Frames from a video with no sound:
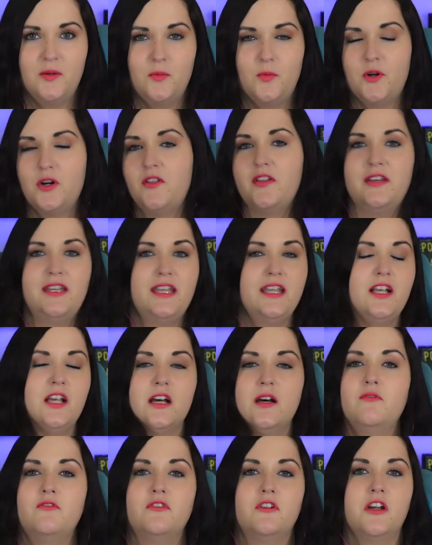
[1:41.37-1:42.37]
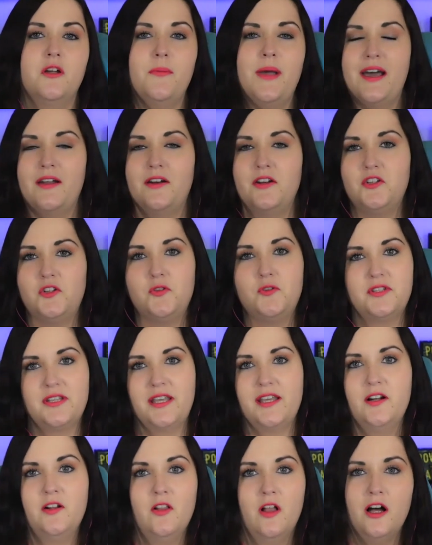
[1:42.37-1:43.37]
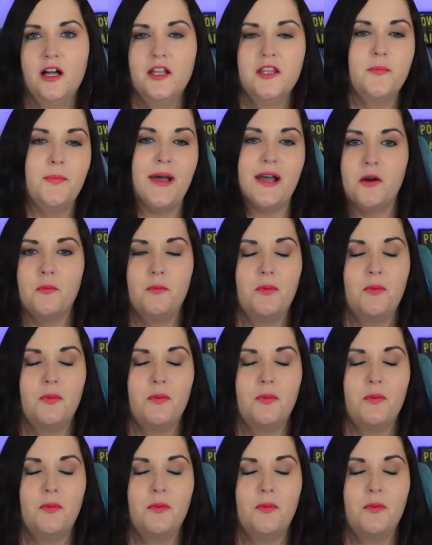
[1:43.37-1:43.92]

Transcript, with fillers: Where did the need come from? How did you settle on the Power